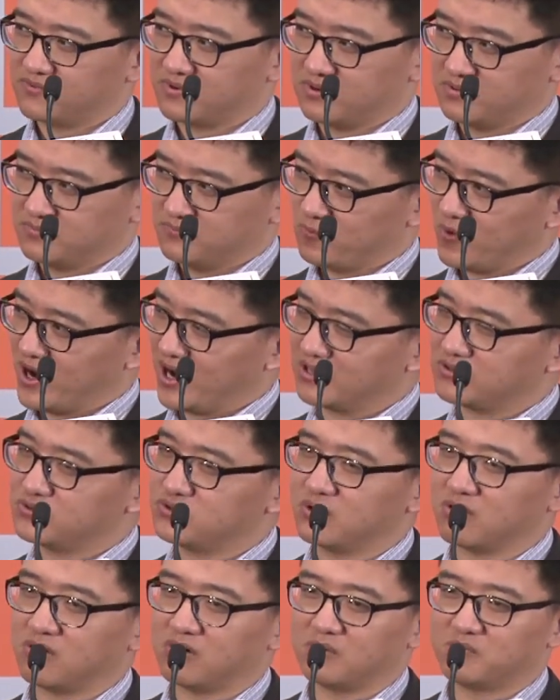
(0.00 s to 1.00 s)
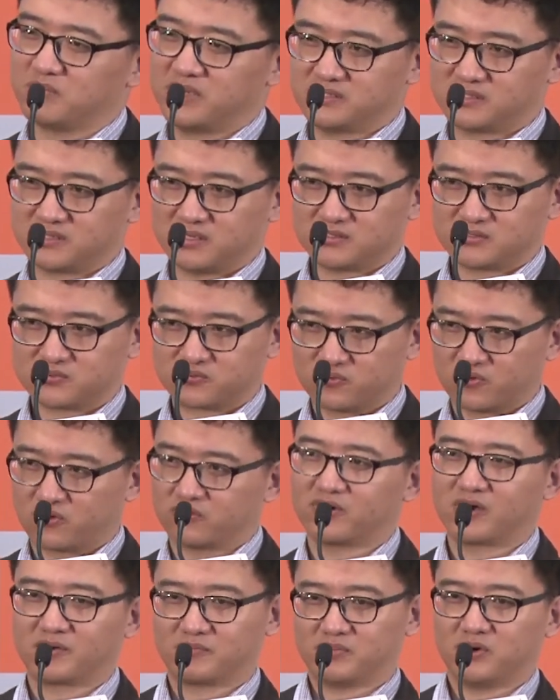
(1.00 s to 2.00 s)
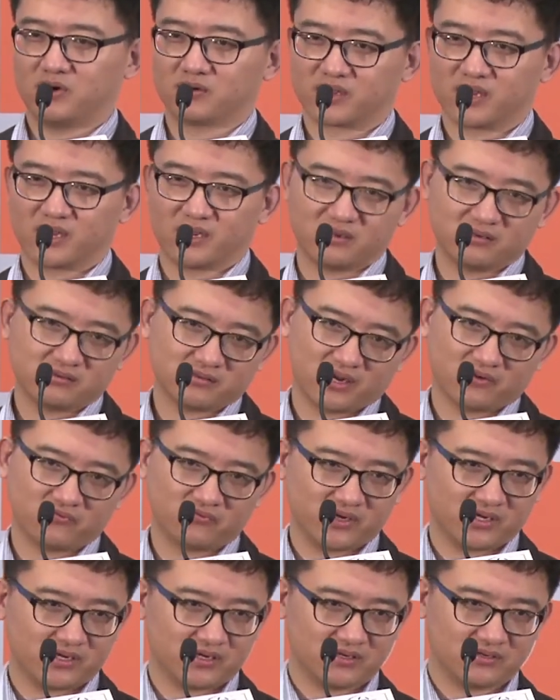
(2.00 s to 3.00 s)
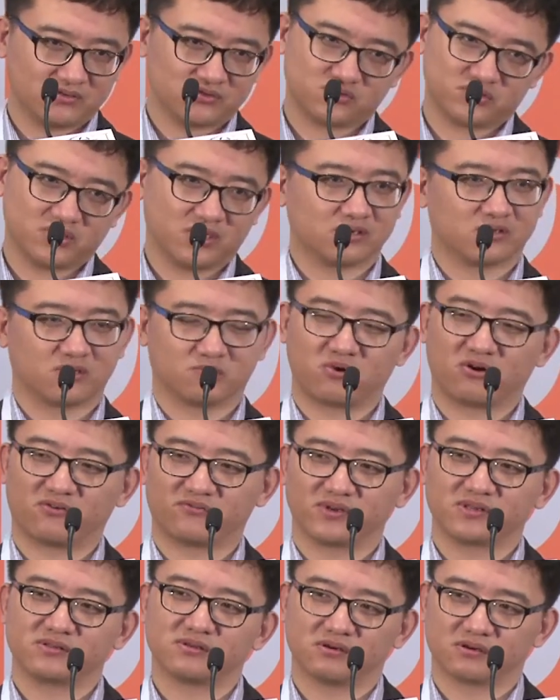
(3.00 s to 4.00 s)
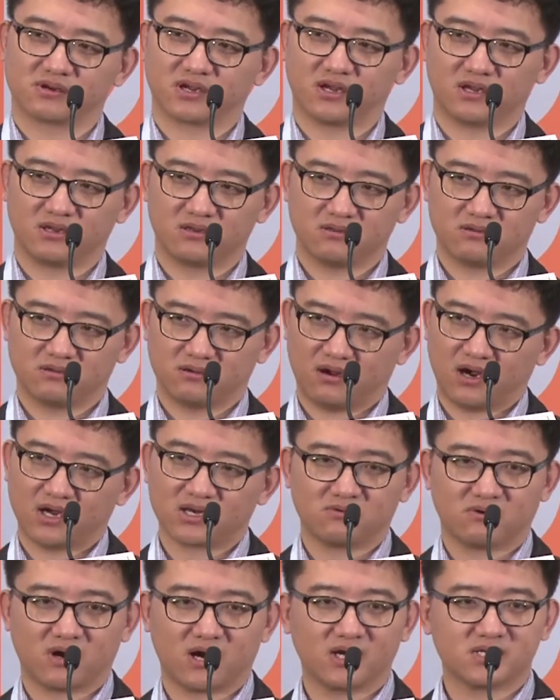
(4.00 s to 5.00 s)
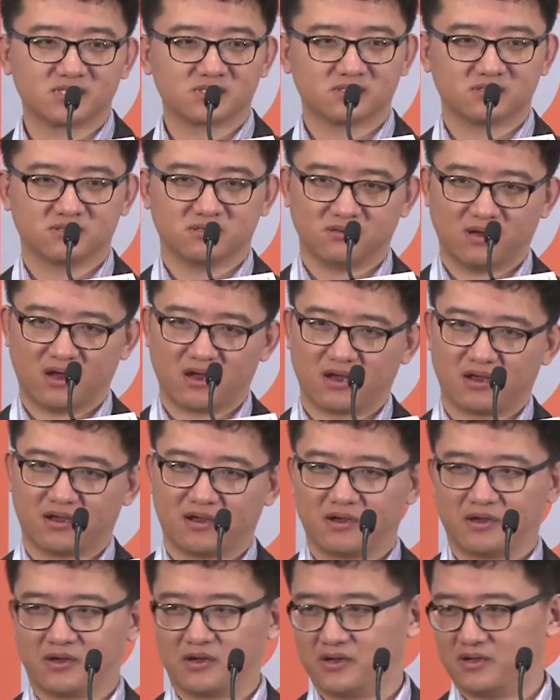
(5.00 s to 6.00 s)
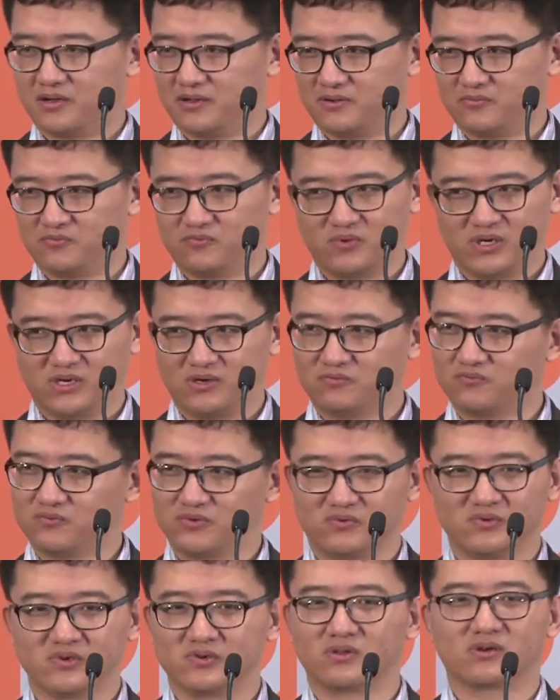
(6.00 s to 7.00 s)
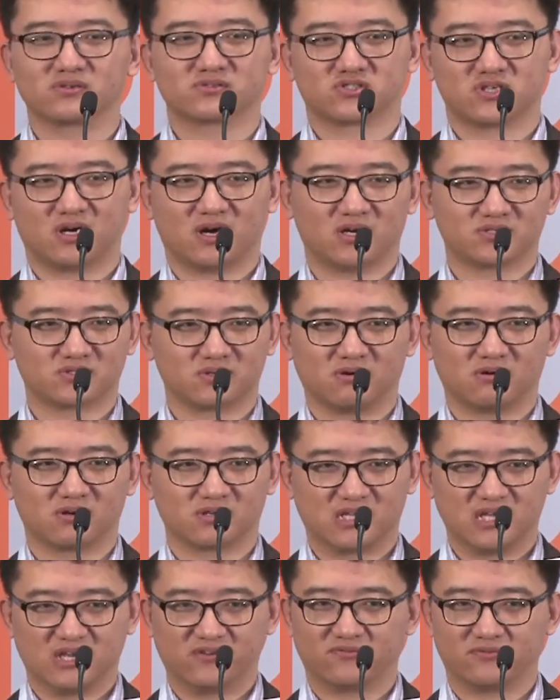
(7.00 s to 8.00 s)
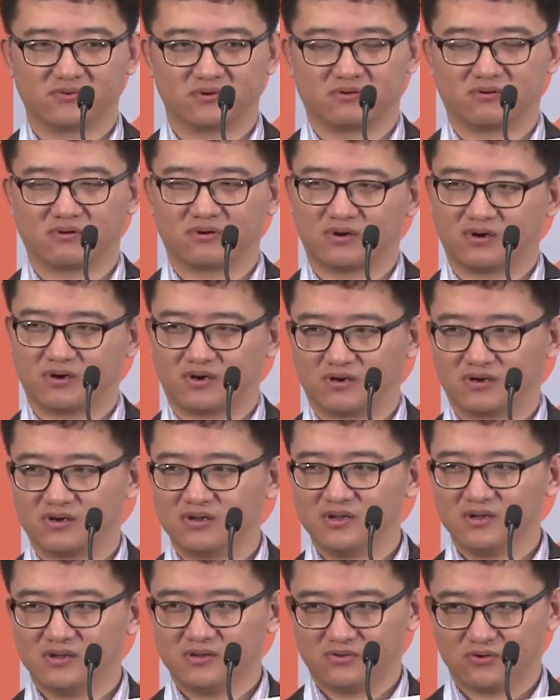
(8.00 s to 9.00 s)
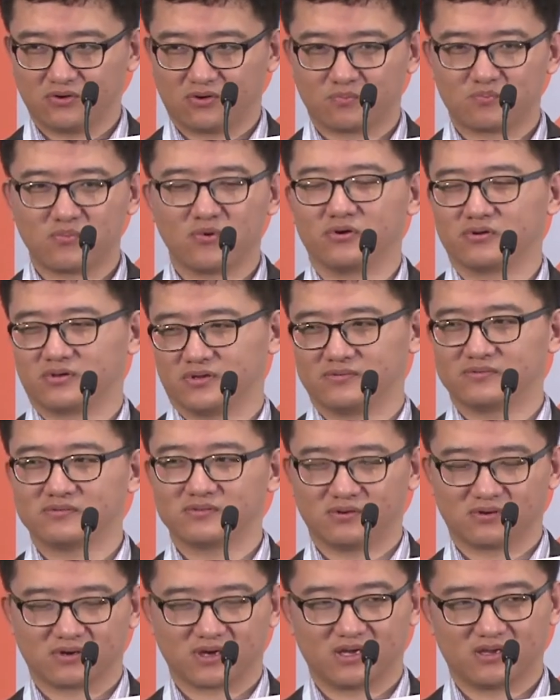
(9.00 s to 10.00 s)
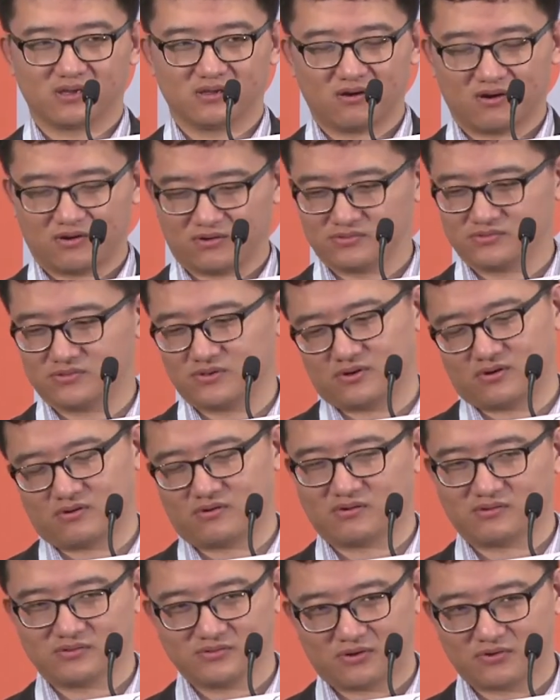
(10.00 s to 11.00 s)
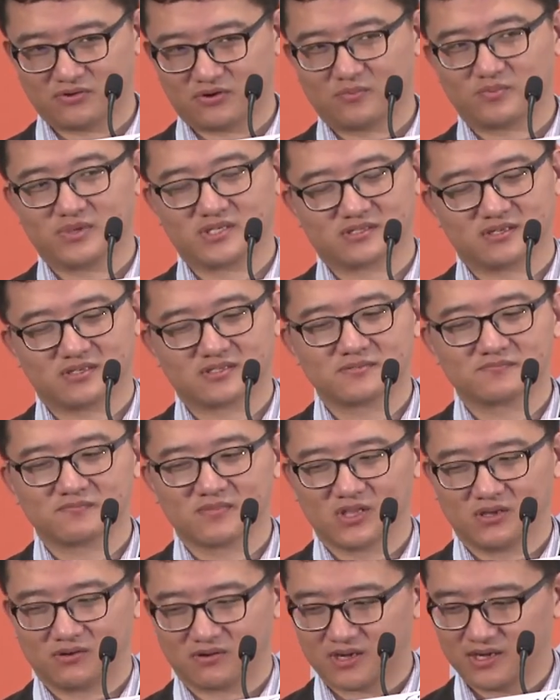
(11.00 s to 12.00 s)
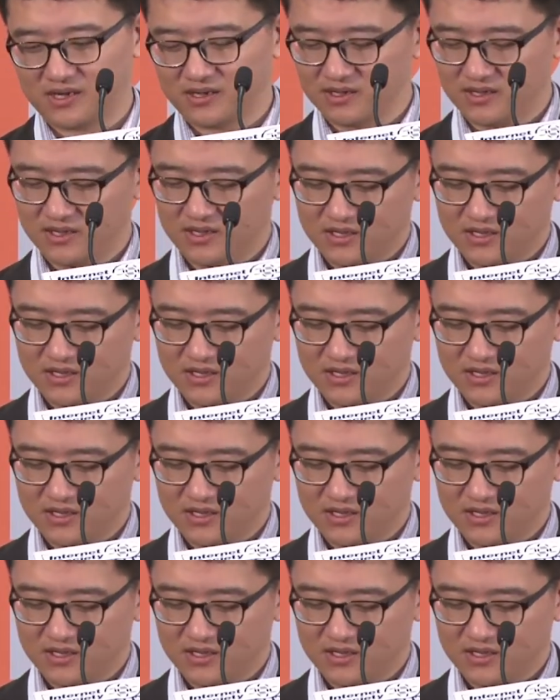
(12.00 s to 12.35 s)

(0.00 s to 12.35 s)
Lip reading: When your business grow up, okay, then we share the profit, okay? Otherwise, we will not charge or give your burden, okay, on your business, okay?